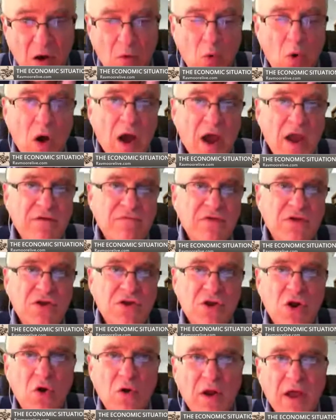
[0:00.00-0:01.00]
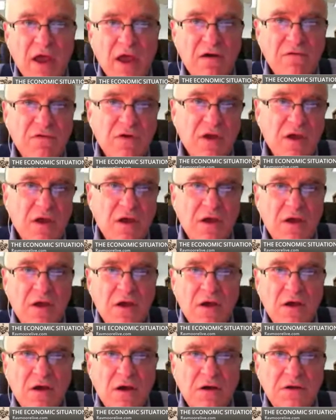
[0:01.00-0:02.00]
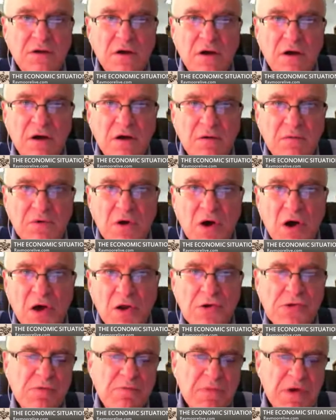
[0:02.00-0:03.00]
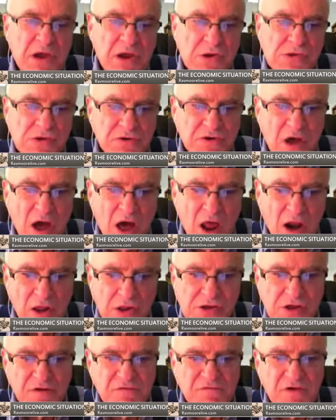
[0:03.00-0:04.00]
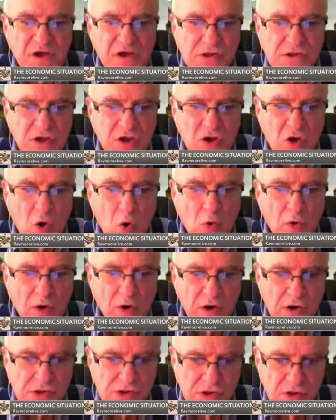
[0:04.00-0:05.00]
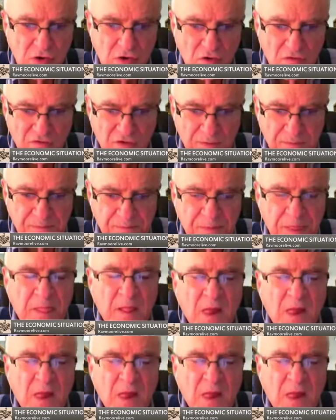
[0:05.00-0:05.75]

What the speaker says: wife, and you don't have hundreds of millions of dollars to invest in gold and silver,